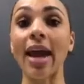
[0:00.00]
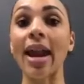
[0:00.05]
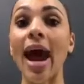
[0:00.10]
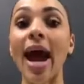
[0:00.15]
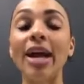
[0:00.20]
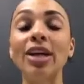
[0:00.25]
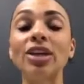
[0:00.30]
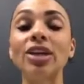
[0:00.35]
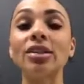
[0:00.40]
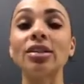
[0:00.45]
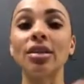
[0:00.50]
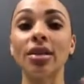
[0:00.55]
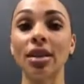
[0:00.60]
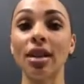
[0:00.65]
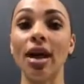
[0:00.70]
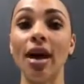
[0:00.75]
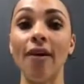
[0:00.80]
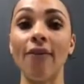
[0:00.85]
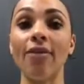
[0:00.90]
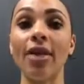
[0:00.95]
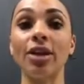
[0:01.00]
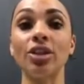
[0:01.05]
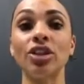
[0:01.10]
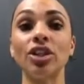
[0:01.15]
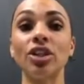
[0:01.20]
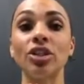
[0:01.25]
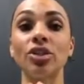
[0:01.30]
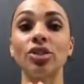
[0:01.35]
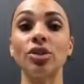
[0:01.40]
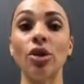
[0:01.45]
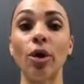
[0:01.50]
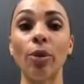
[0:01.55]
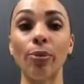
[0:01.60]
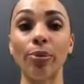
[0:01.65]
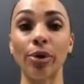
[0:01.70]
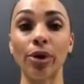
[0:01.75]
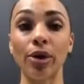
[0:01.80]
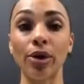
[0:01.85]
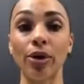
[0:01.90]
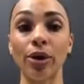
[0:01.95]
And I just love that she's so
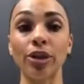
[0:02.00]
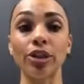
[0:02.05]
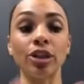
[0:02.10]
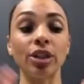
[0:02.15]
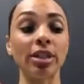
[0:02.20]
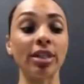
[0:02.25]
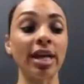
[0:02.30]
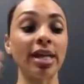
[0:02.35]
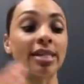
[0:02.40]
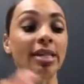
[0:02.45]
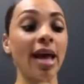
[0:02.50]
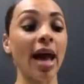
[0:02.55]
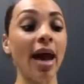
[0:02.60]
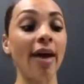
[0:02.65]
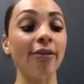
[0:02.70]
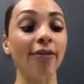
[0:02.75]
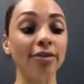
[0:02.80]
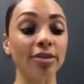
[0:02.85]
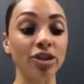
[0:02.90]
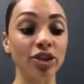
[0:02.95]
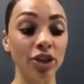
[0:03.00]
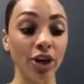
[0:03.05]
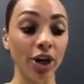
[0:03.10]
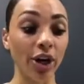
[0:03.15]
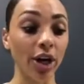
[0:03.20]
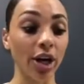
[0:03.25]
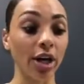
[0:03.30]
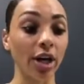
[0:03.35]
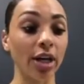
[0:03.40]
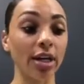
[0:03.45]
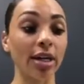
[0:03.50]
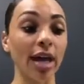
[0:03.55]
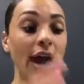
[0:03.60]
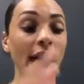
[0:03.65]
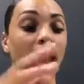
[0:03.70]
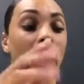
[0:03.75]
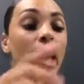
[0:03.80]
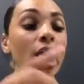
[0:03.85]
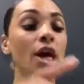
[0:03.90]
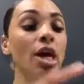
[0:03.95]
pure. She doesn't have sugar in her
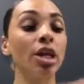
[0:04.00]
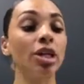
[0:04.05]
diet.